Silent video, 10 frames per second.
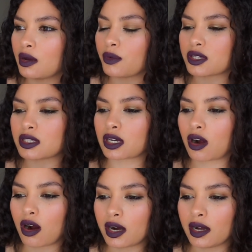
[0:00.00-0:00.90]
was it
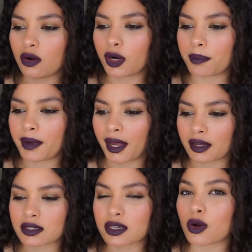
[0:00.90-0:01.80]
Takara or
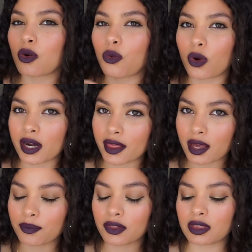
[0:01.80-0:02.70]
Bex? one of
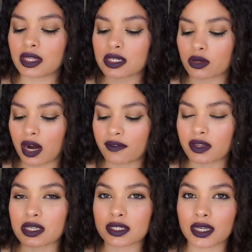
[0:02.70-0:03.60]
them described
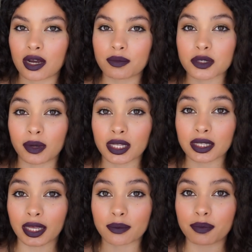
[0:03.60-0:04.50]
this um,
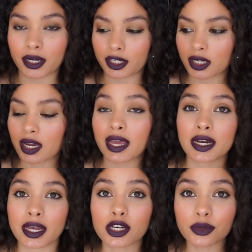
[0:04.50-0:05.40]
smelling like butter
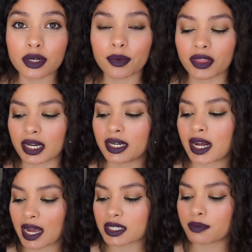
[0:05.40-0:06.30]
and I agree with that it
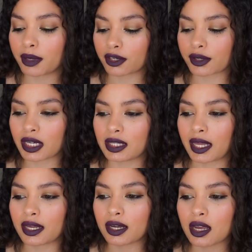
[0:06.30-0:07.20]
has a buttery
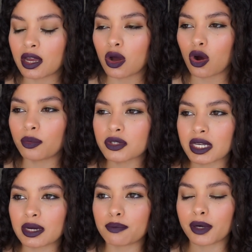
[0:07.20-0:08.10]
like almost
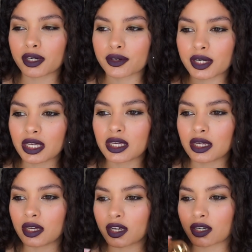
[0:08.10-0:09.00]
like a
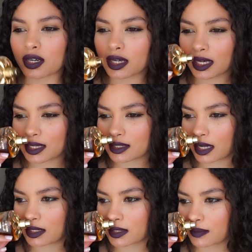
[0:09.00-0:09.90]
buttery cookie
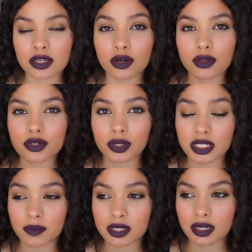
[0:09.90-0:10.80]
scent you know those
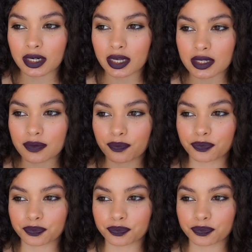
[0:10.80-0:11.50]
Christmas cookies